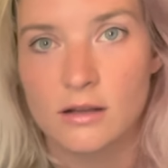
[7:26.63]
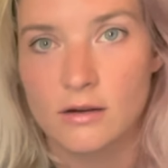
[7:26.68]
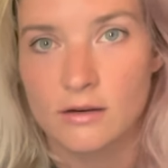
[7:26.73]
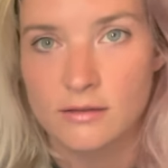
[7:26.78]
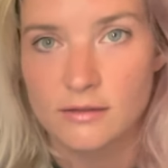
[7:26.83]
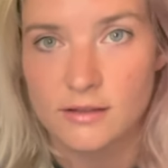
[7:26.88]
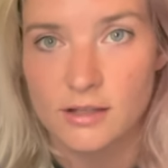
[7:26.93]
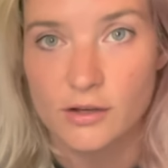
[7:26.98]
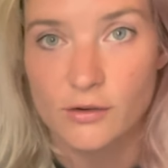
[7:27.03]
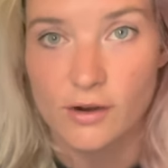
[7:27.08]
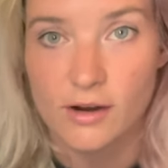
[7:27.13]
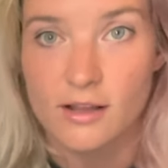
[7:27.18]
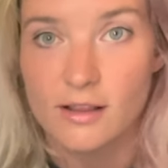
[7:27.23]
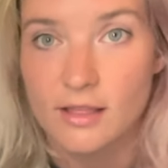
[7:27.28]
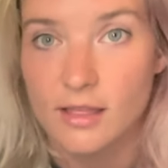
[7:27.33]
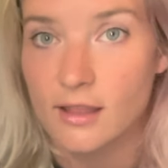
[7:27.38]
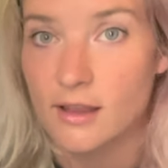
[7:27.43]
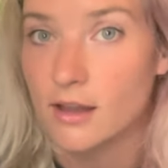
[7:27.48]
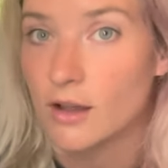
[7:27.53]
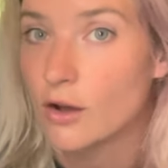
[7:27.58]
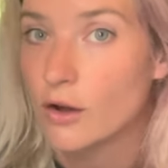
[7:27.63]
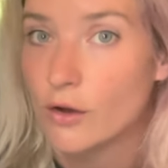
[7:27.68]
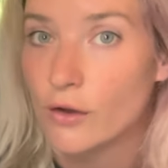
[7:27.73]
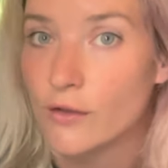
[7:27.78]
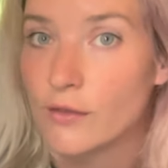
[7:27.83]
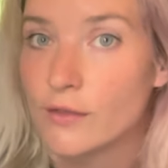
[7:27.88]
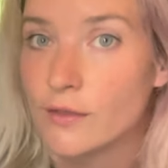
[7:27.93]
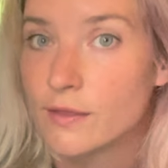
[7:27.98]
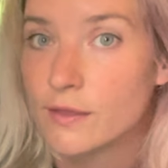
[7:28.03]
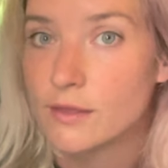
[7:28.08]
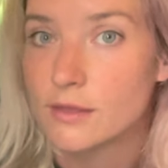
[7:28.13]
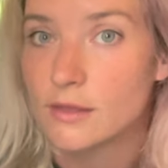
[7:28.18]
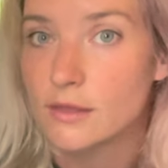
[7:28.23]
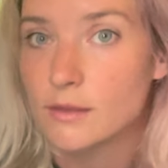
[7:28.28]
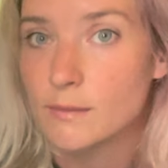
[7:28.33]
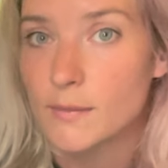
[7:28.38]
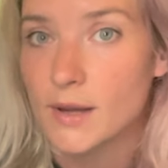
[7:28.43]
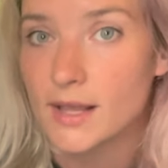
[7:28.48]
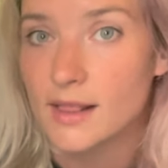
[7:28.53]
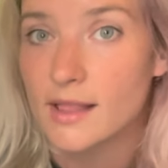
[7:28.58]
directly on
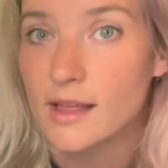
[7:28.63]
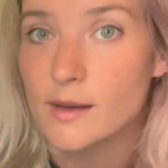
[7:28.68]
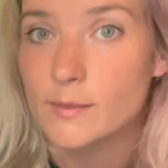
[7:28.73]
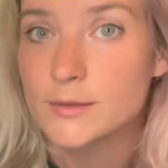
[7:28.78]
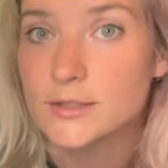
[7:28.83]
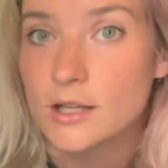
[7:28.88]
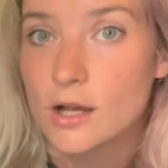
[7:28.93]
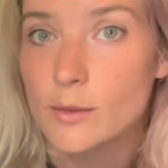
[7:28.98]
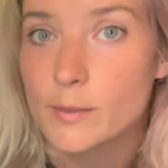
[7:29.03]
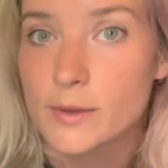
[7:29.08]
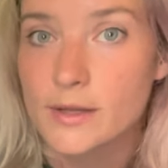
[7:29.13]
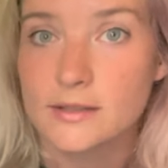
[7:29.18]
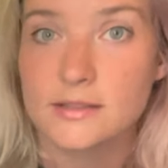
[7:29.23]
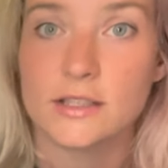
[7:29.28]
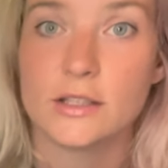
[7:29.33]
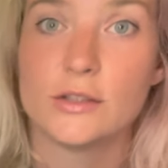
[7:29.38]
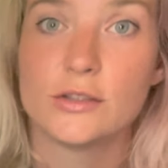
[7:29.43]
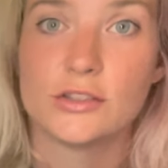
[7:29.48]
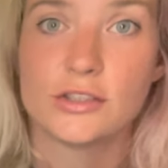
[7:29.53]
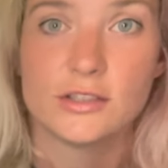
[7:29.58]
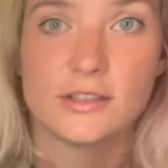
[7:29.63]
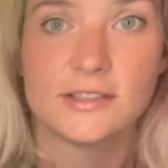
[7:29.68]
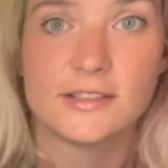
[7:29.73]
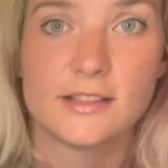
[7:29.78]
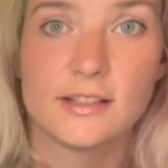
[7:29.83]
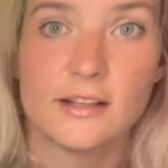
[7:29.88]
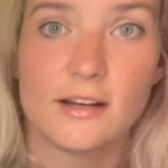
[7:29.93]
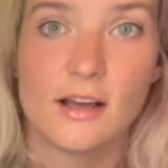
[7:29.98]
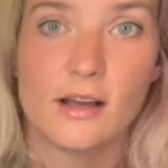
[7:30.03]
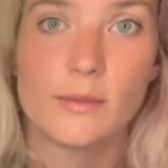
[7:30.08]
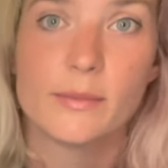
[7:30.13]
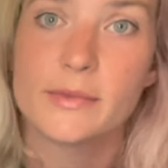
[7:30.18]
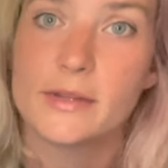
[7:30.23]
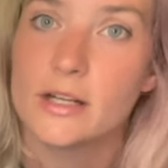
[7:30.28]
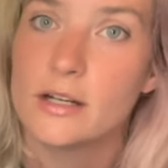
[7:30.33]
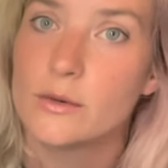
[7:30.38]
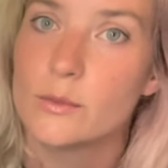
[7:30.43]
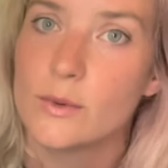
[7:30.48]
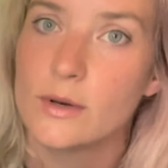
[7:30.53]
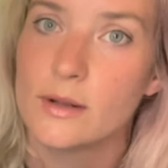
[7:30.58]
my laptop, because I usually sit up
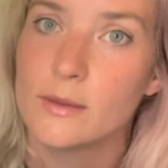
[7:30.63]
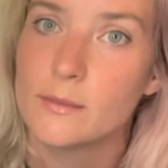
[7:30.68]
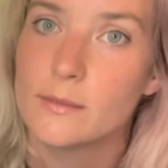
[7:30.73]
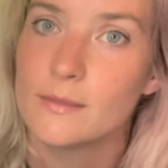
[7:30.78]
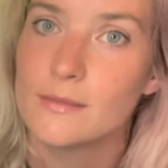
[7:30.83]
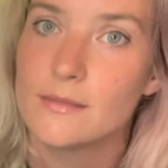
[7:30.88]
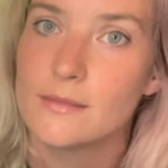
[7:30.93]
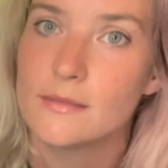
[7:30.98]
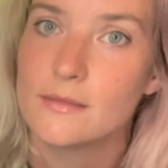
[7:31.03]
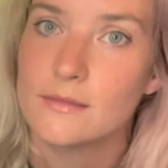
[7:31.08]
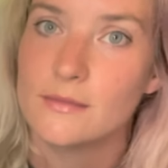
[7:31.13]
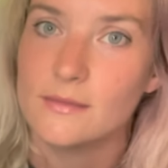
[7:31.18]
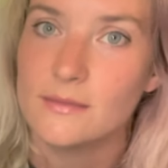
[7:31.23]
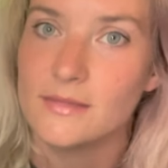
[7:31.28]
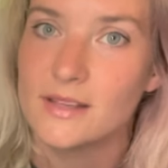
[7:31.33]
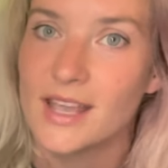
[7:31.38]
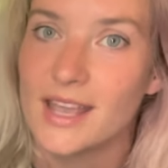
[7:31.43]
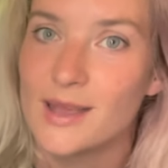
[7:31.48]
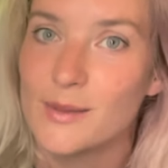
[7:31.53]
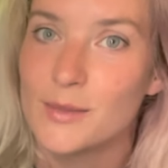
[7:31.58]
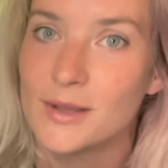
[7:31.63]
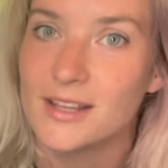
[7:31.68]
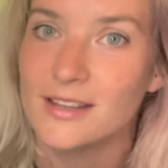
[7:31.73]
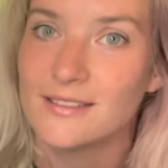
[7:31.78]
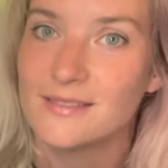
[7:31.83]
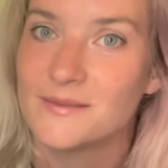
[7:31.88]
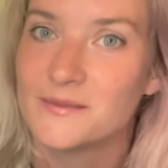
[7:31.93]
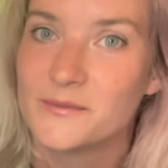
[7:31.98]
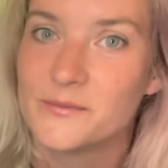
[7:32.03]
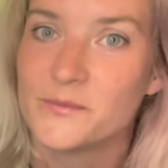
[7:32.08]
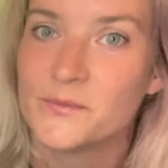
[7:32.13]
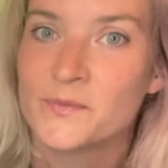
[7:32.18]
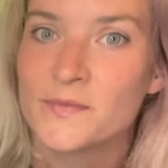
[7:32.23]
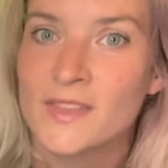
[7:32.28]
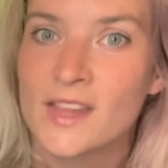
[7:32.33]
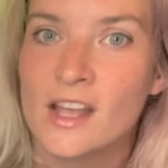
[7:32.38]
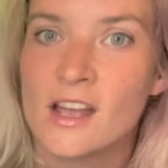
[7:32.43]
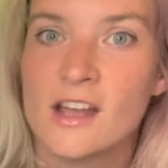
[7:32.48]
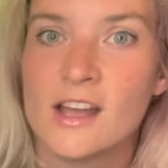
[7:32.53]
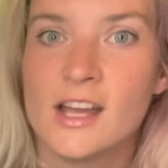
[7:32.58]
there when I'm gaming,
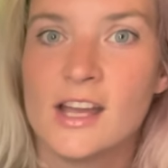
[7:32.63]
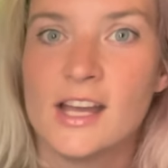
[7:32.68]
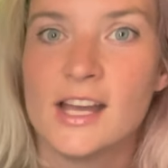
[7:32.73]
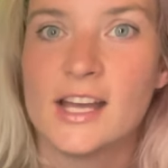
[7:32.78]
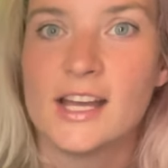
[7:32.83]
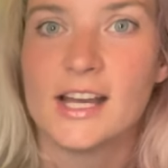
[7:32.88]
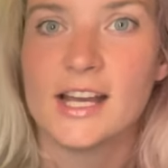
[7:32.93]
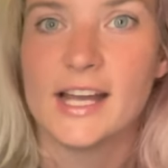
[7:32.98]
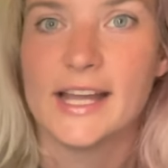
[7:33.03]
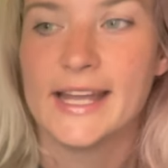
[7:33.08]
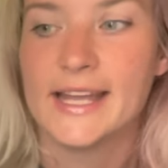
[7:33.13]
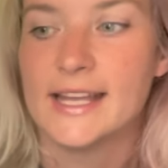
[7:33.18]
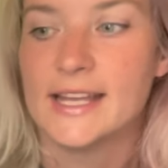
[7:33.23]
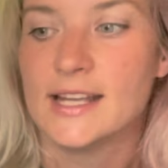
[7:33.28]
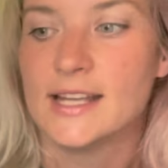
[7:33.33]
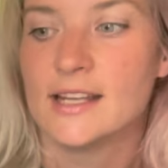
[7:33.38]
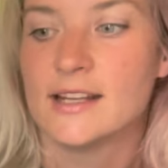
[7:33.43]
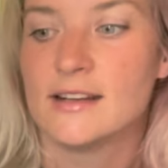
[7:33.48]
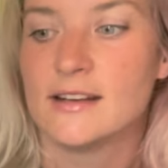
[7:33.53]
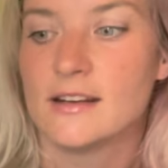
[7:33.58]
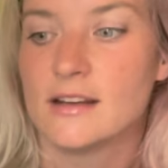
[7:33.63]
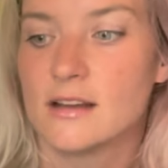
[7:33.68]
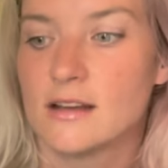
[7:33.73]
and